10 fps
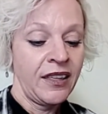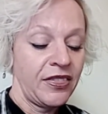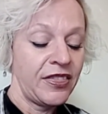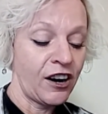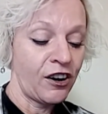
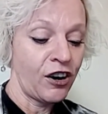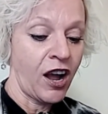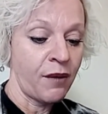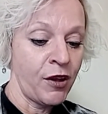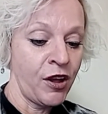There
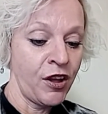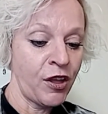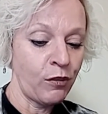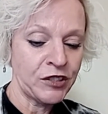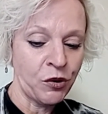
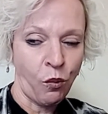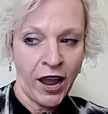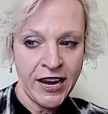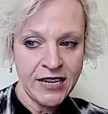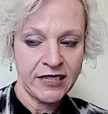was a
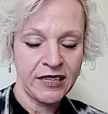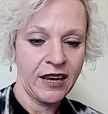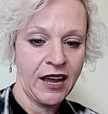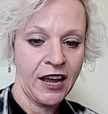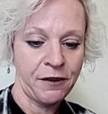white,
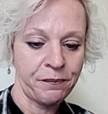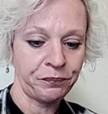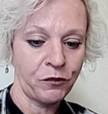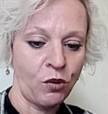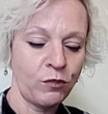
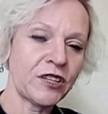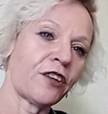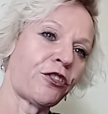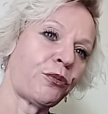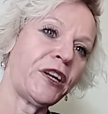almost like a
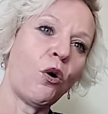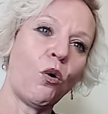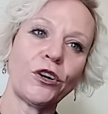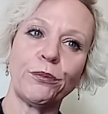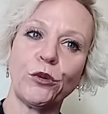
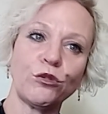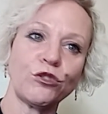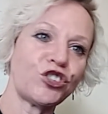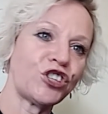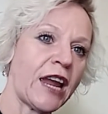3/4 moon
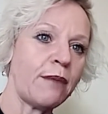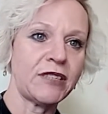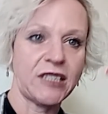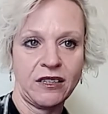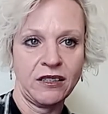
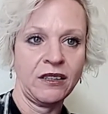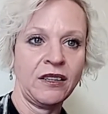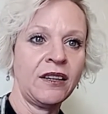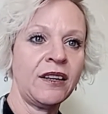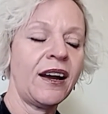shaped,
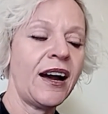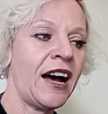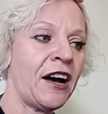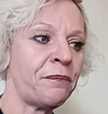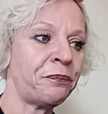
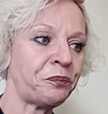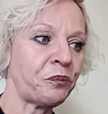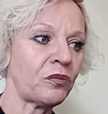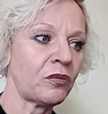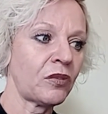
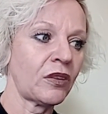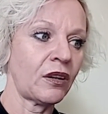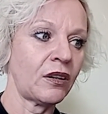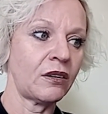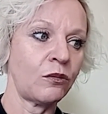
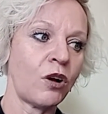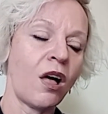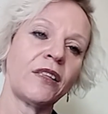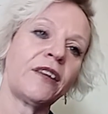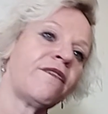we'll
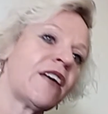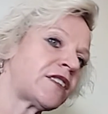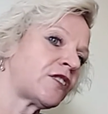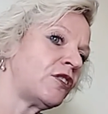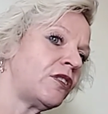call it a
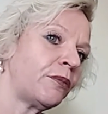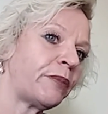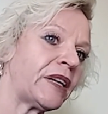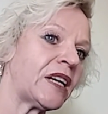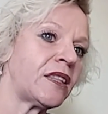vessel,
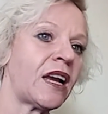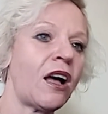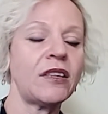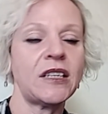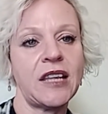because they
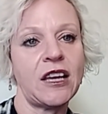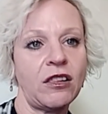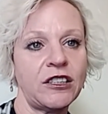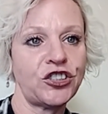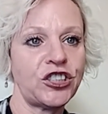call it
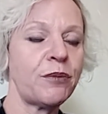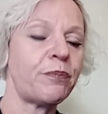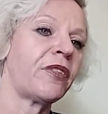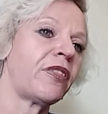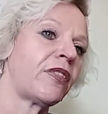a ship.
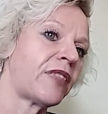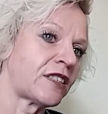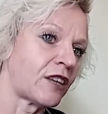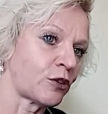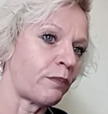
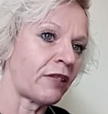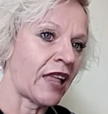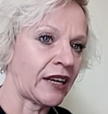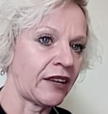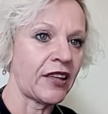That's also a
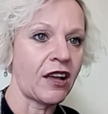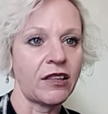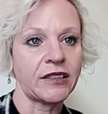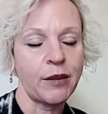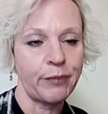planet. They call
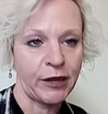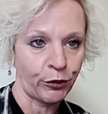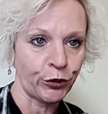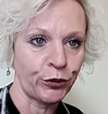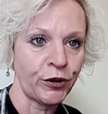it
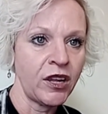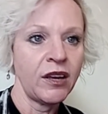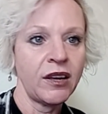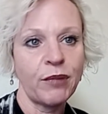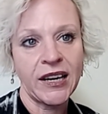Nibiru,
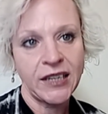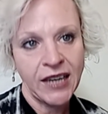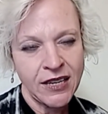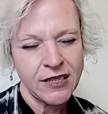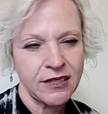Planet
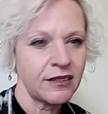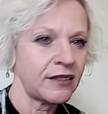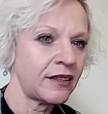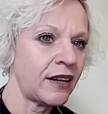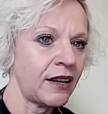X.
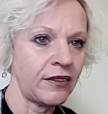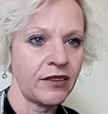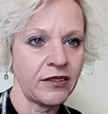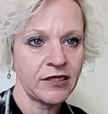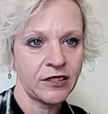
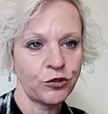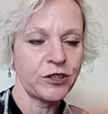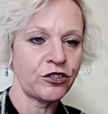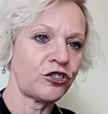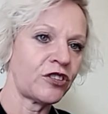This is the
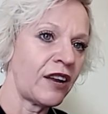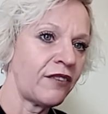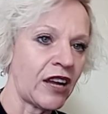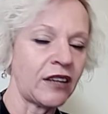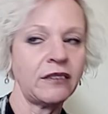research that I've
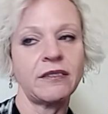done.